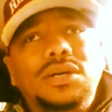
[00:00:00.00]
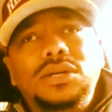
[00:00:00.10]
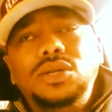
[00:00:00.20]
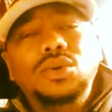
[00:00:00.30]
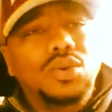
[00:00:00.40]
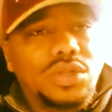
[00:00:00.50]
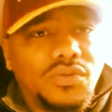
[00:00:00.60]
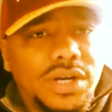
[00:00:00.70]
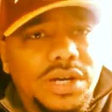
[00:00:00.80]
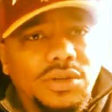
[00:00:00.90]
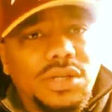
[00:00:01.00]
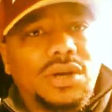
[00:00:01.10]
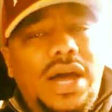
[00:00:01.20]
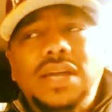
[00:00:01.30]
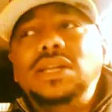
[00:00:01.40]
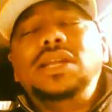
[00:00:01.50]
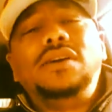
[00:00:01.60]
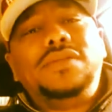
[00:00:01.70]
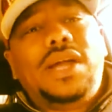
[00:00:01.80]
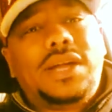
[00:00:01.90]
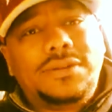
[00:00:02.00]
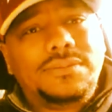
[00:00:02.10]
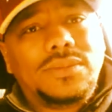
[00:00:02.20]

news reels and all. I love that.